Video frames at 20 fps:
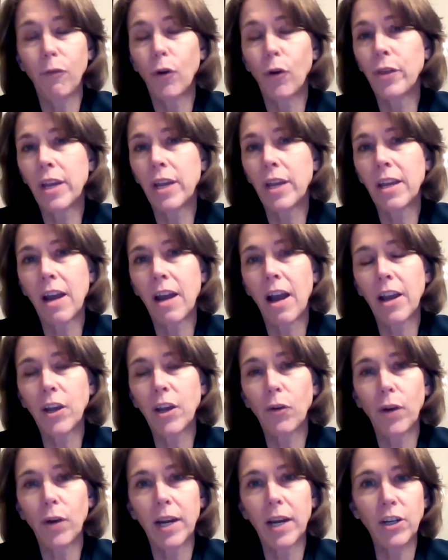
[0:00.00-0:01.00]
For the
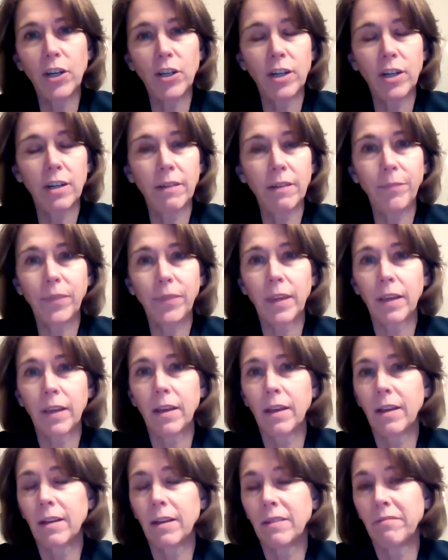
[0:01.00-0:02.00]
inauguration,
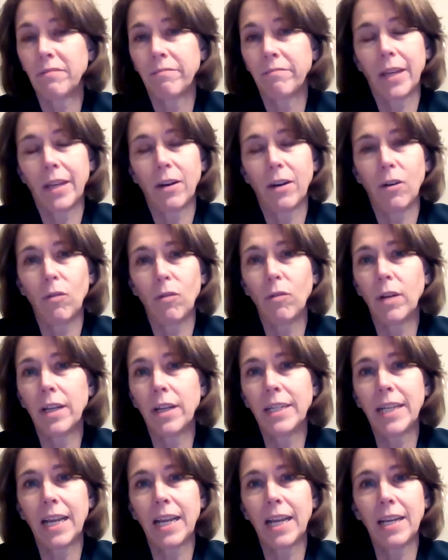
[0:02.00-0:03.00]

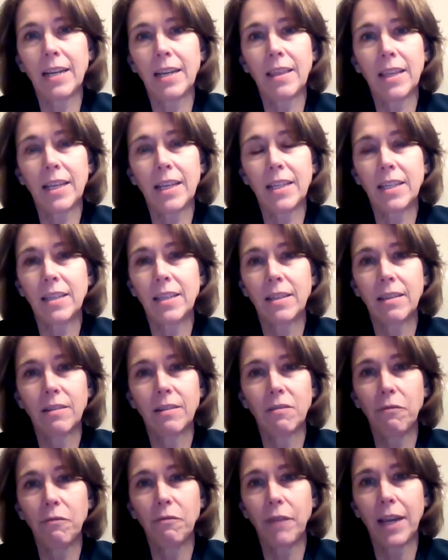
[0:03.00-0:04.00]
attending these
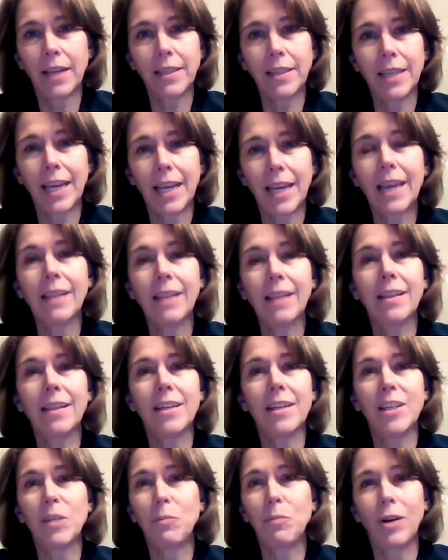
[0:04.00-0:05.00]
fancy
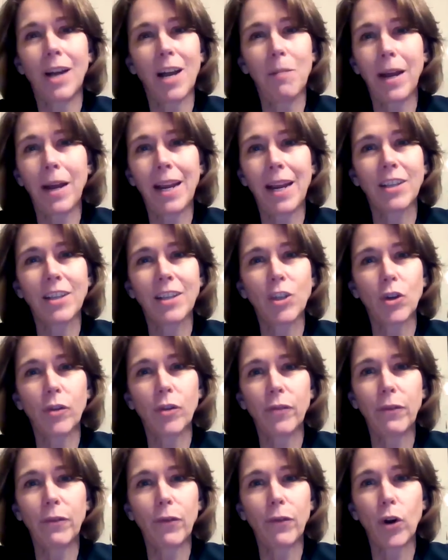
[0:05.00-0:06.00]
galas put on by
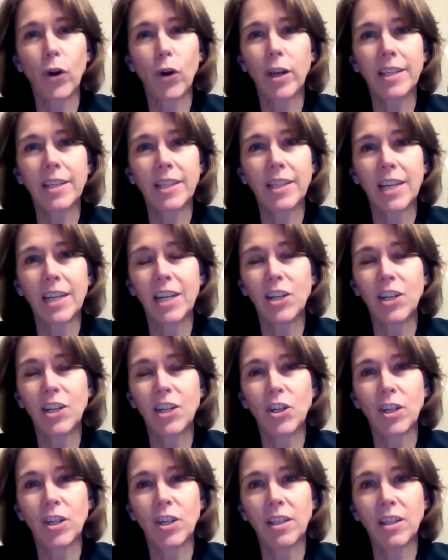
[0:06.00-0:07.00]
conservative
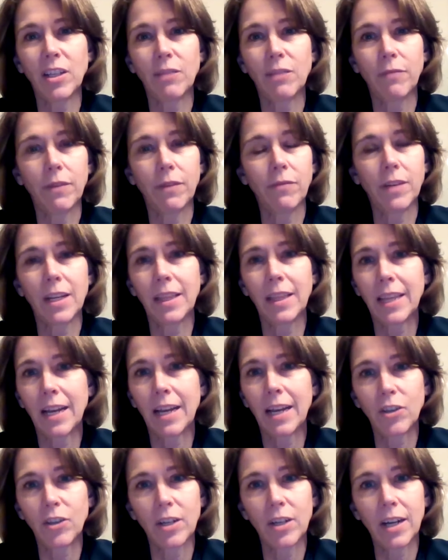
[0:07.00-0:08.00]
organizations,
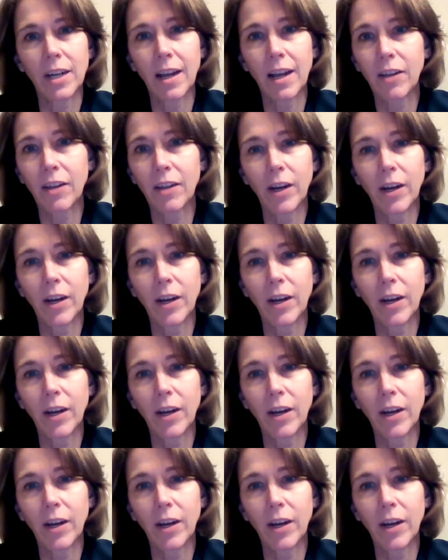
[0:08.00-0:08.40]
$15,000 a